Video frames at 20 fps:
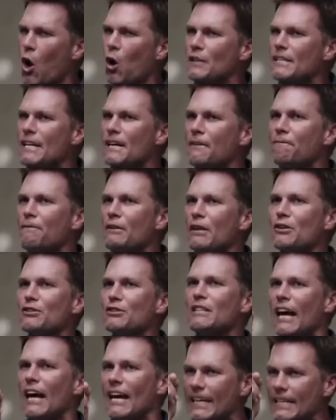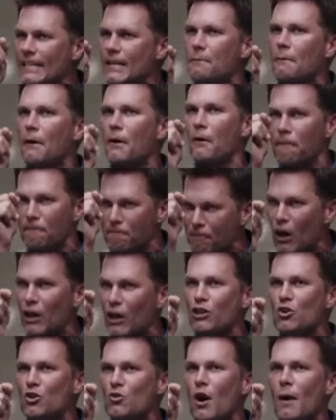know what that feels like, and I'm going to
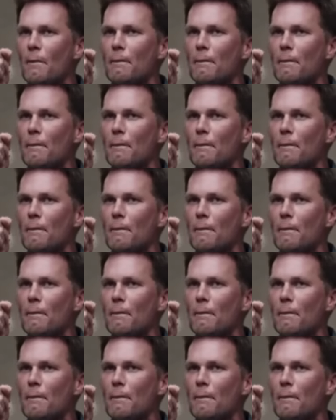fuck you